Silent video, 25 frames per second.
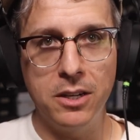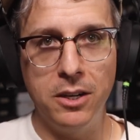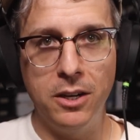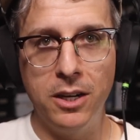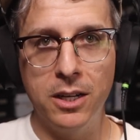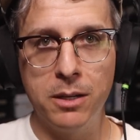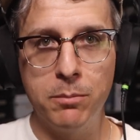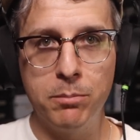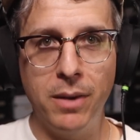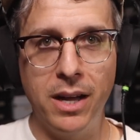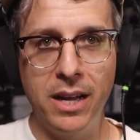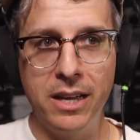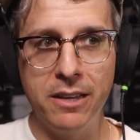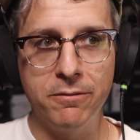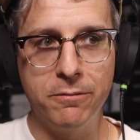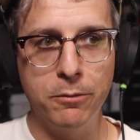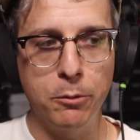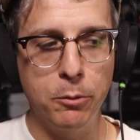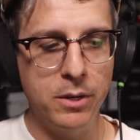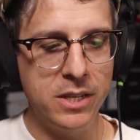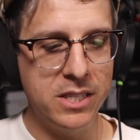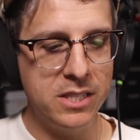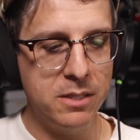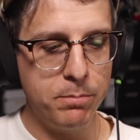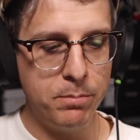on my
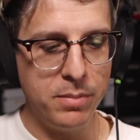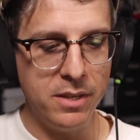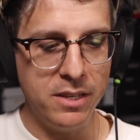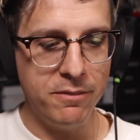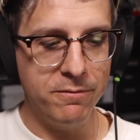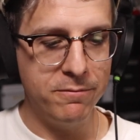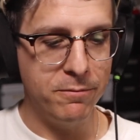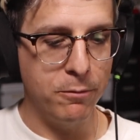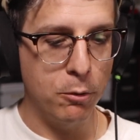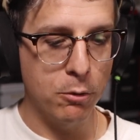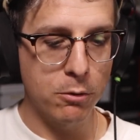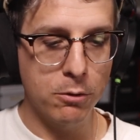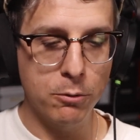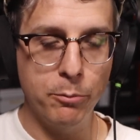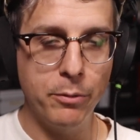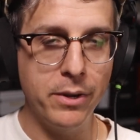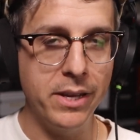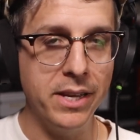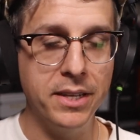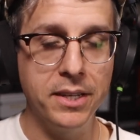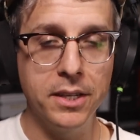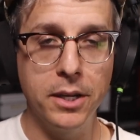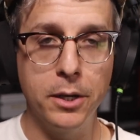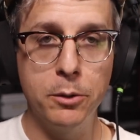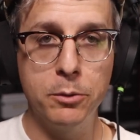voice before we
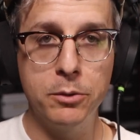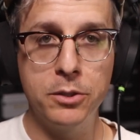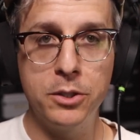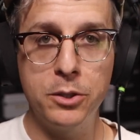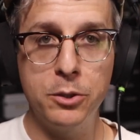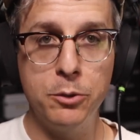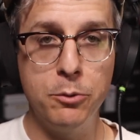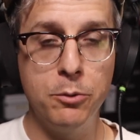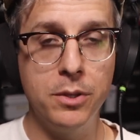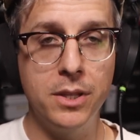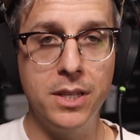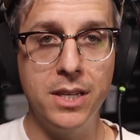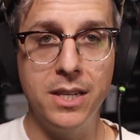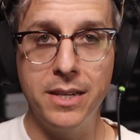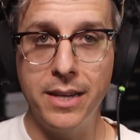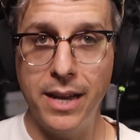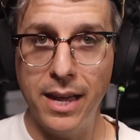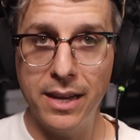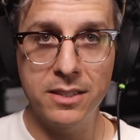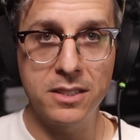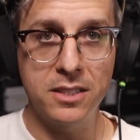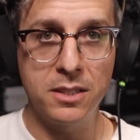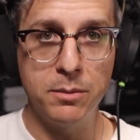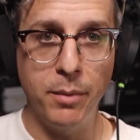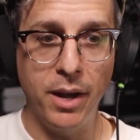go to the
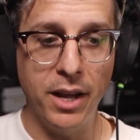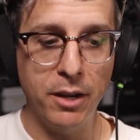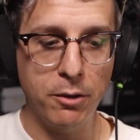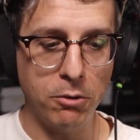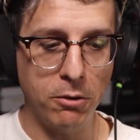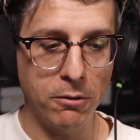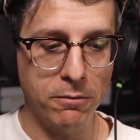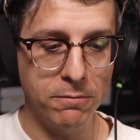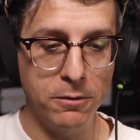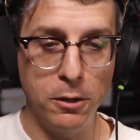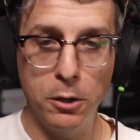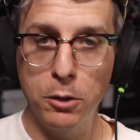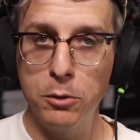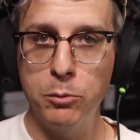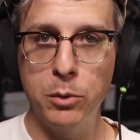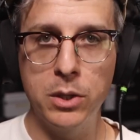next microphone,